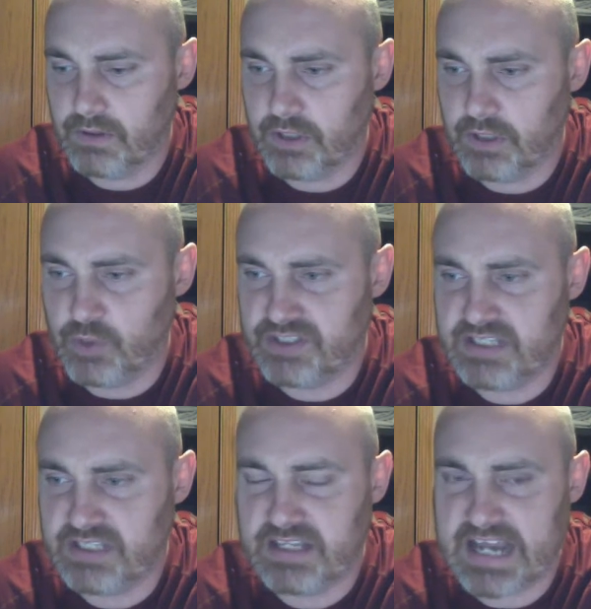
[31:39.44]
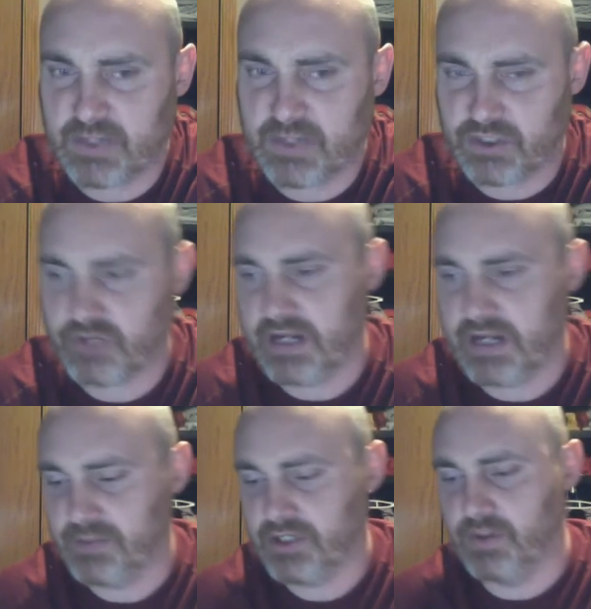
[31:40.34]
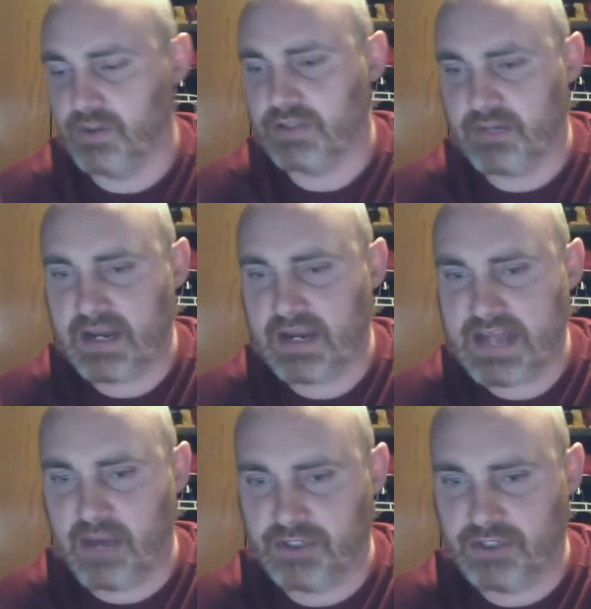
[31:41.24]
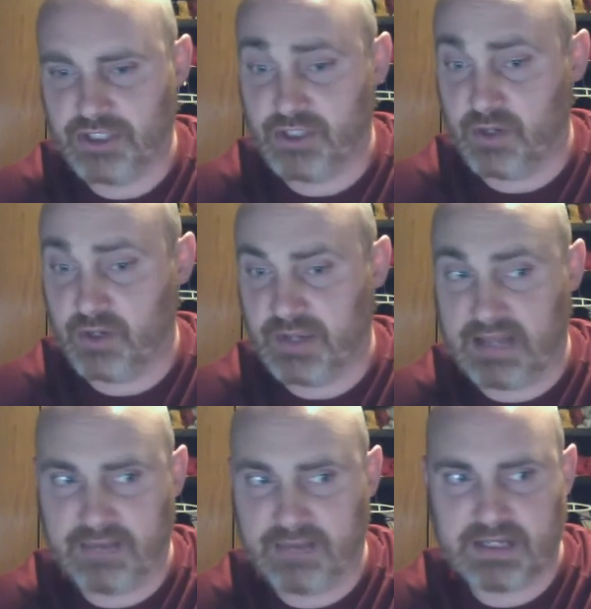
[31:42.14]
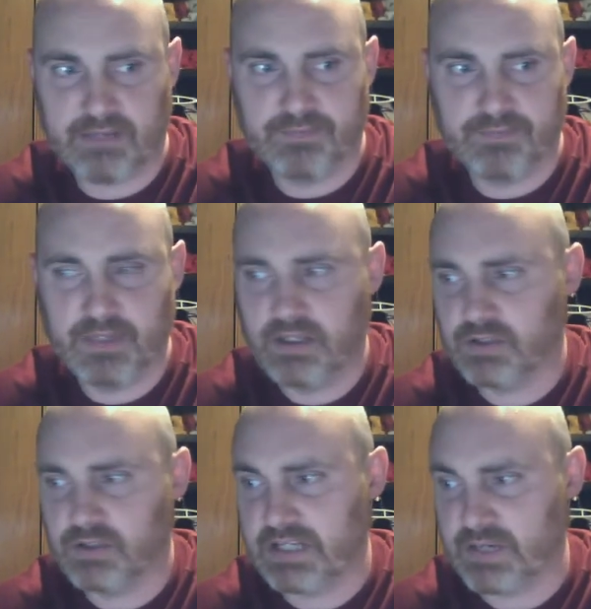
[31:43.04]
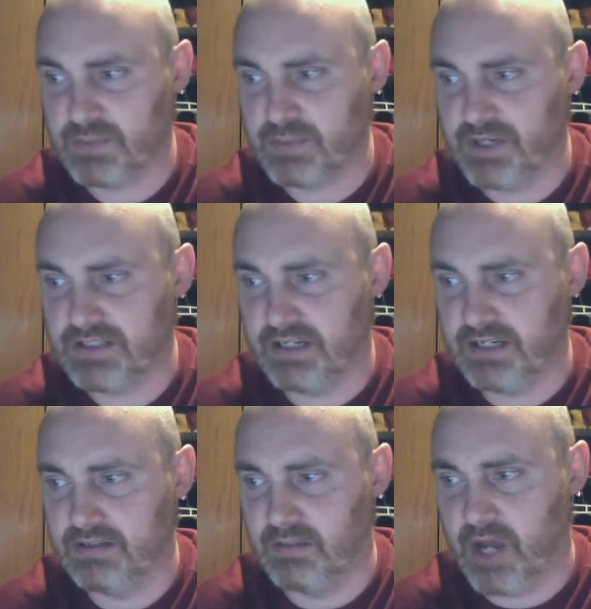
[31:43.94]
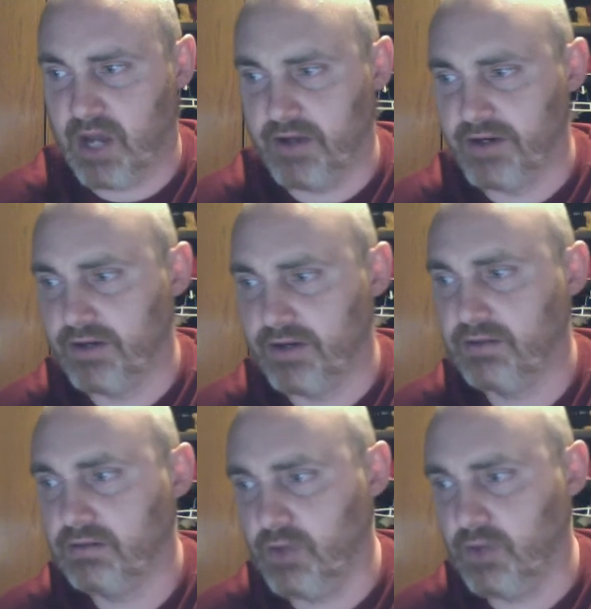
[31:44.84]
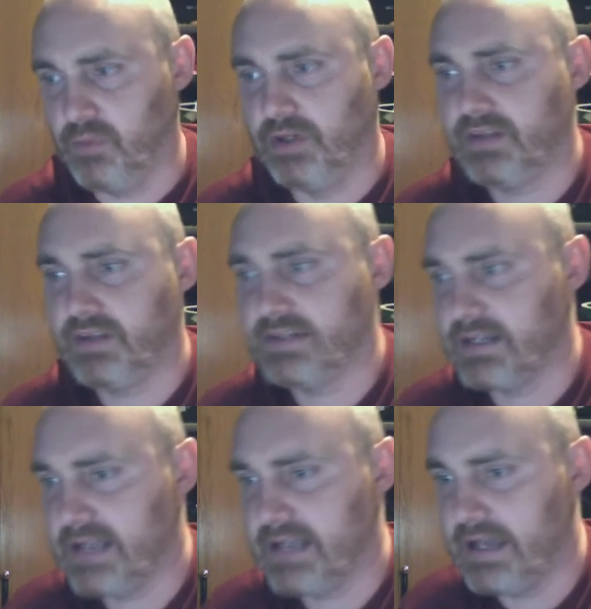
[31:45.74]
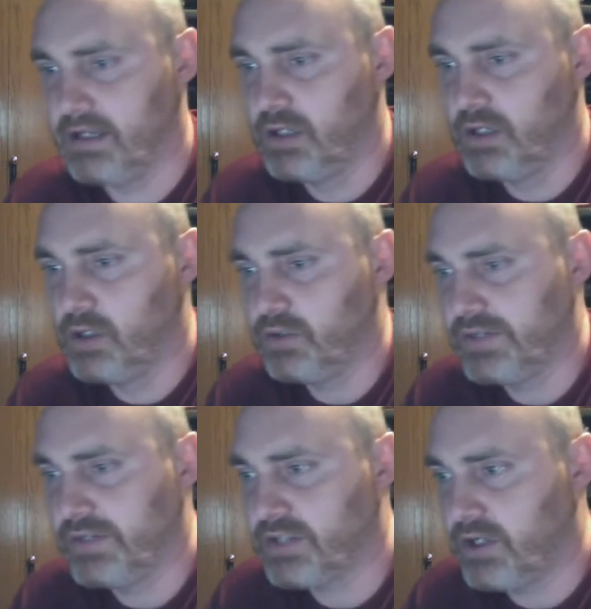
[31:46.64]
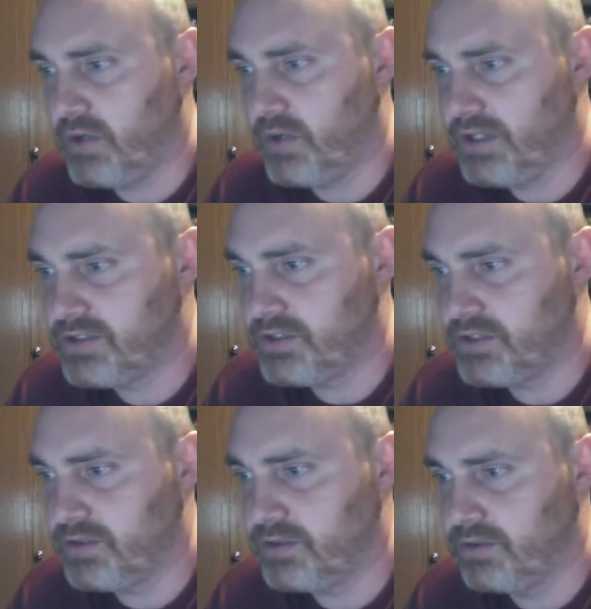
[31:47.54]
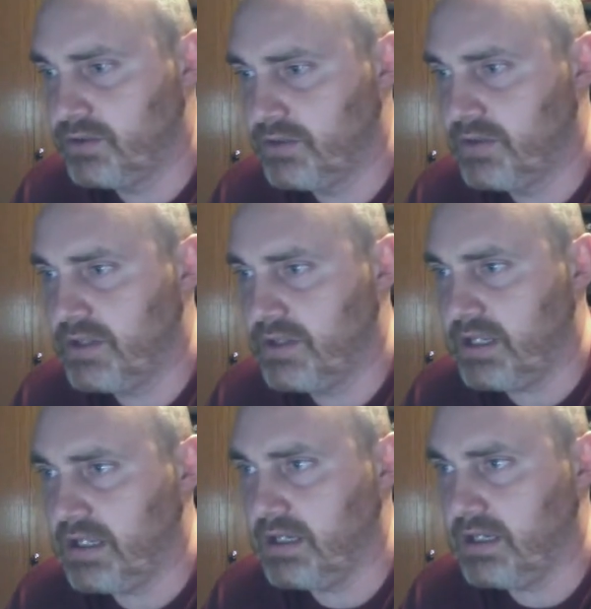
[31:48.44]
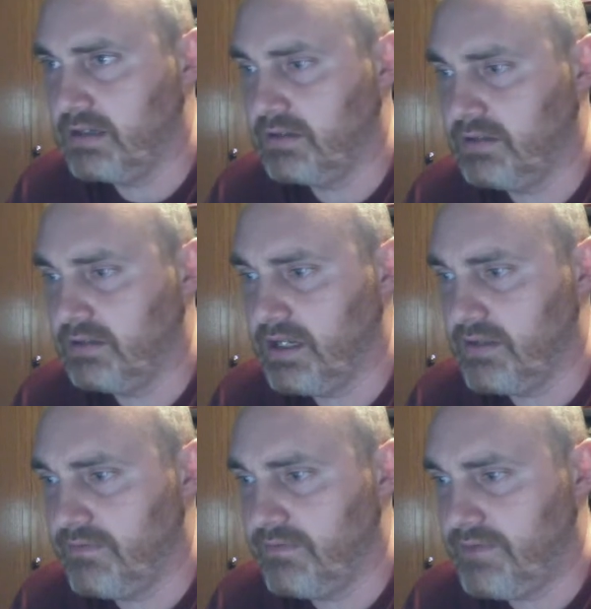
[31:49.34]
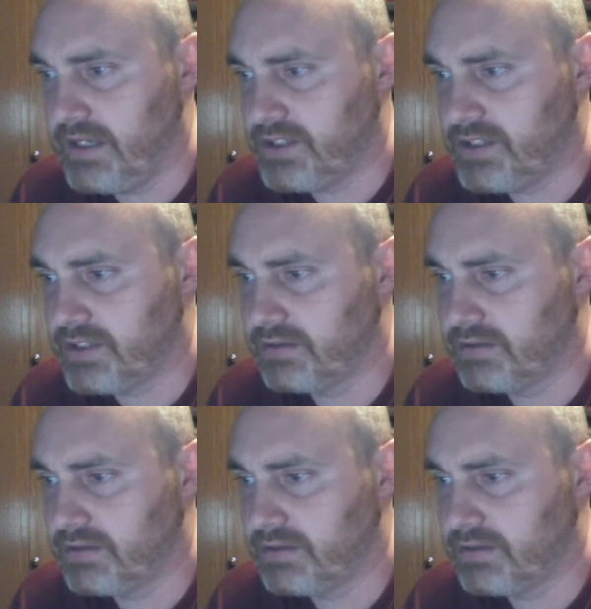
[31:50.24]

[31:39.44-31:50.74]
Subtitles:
you would see the actual screen I'm showing. So like right now, it's just showing my laptop. So that's why it's predicting a monitor, notebook, things like that. So if I start going into the fish,